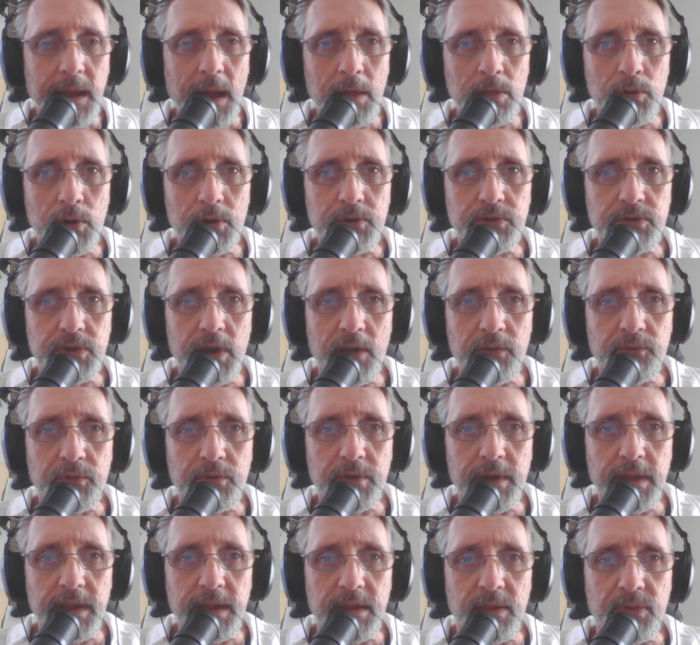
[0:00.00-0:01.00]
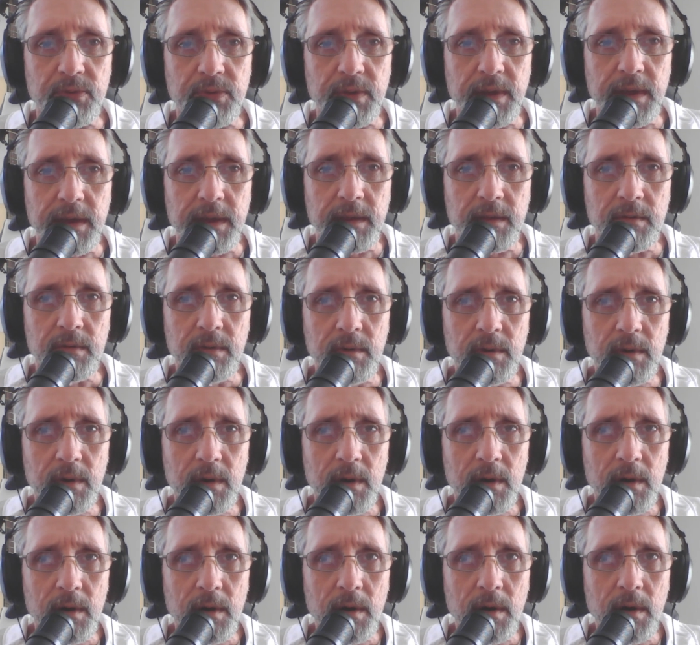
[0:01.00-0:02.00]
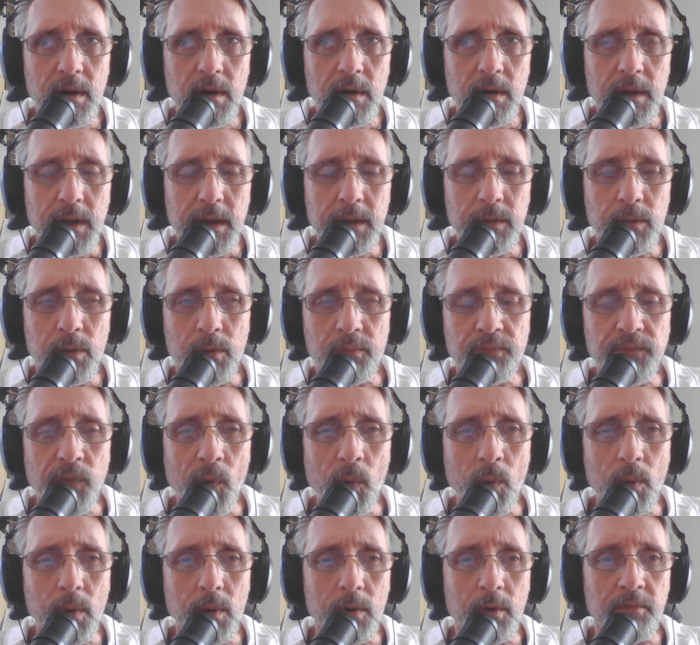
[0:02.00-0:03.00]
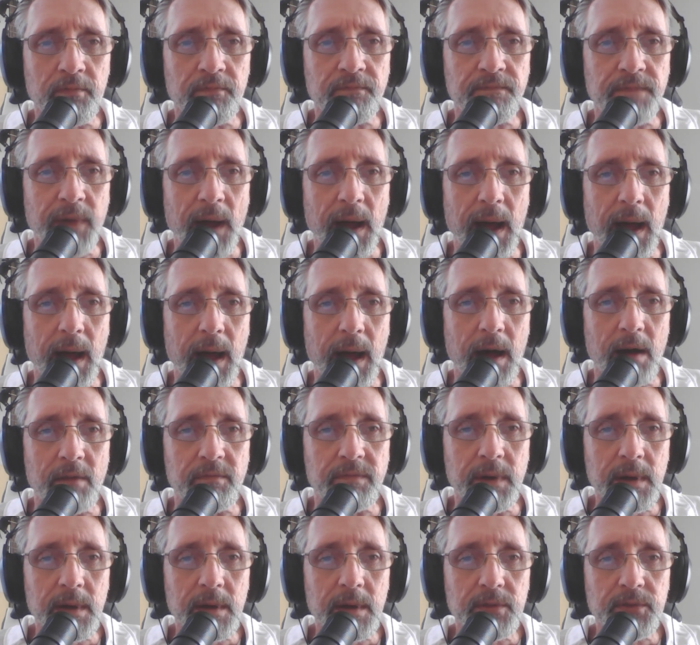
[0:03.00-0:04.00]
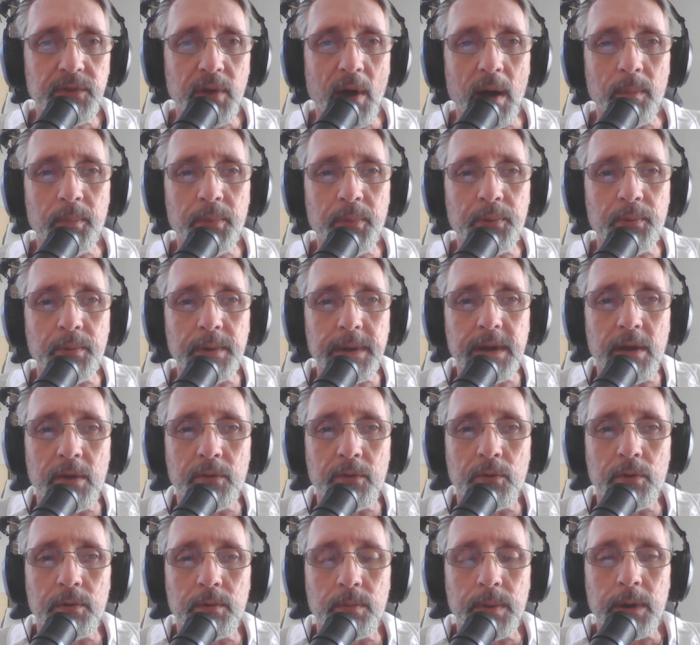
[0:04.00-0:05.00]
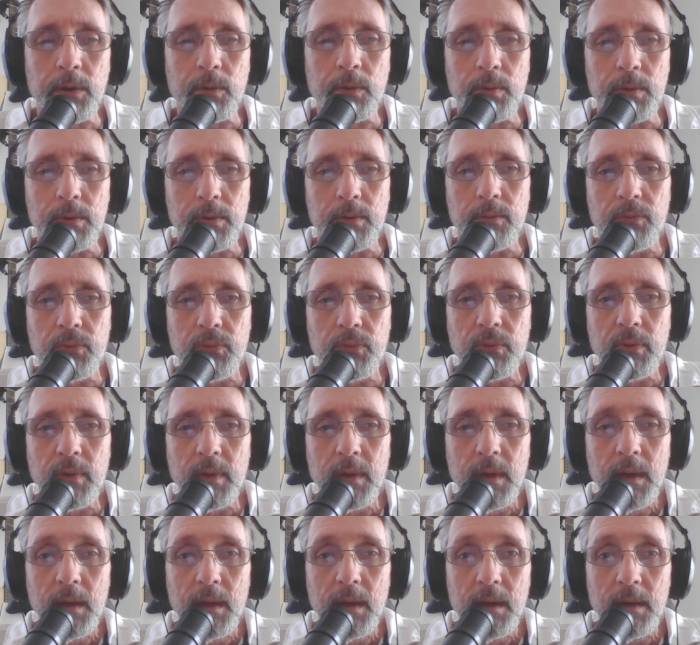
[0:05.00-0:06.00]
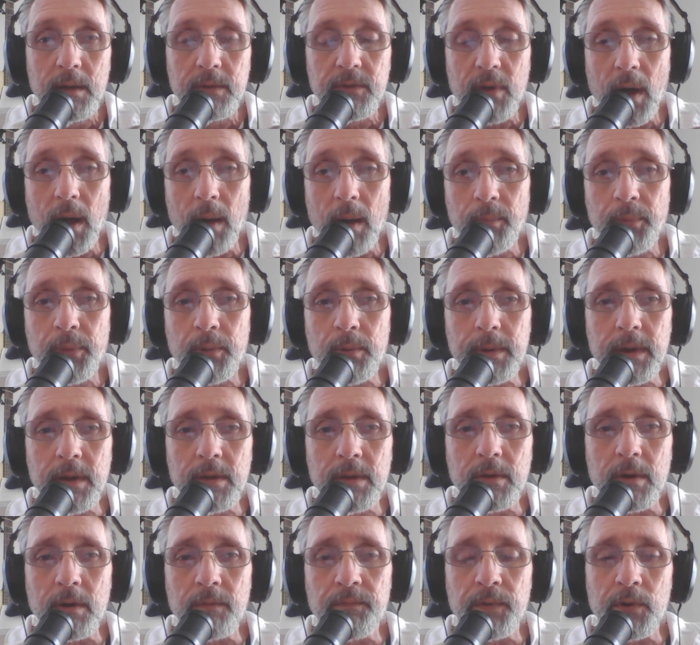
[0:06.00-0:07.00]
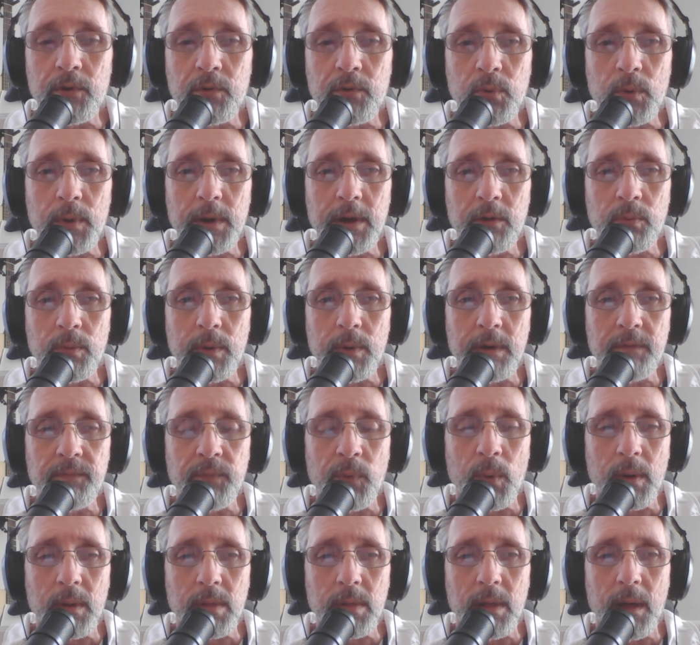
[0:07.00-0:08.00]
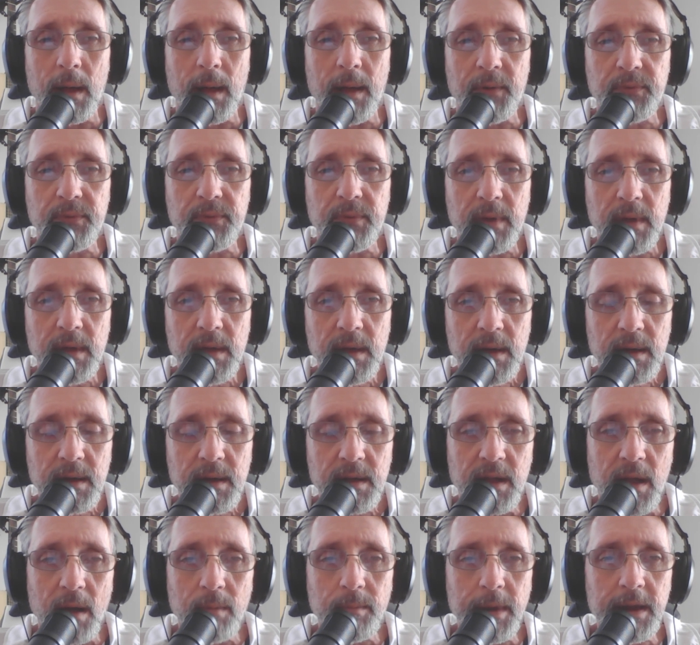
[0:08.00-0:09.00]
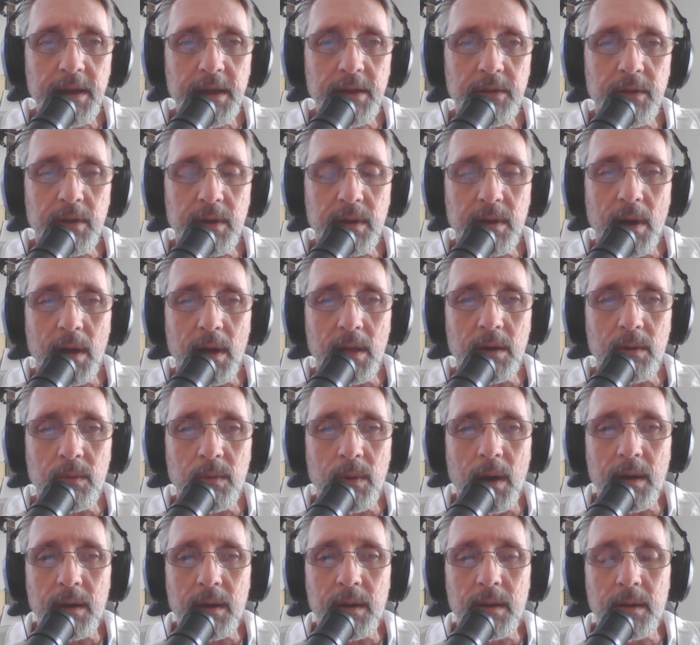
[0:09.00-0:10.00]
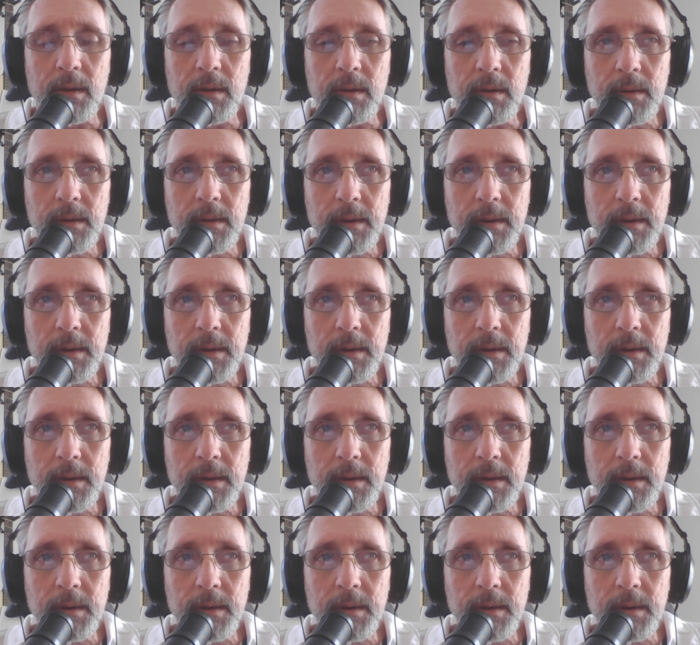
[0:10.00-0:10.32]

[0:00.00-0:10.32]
I looked yesterday and seen either 4 or 5 top 300 recruits. Top 300 for 2024 class coming into Colorado.